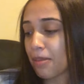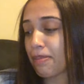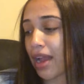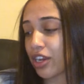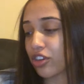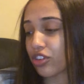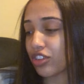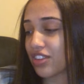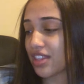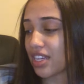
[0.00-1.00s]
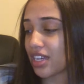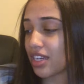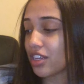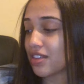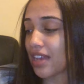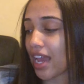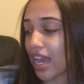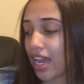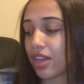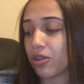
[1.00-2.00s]
by Christine
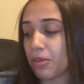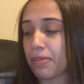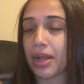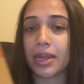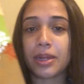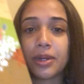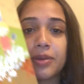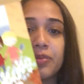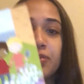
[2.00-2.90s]
Taylor Butler.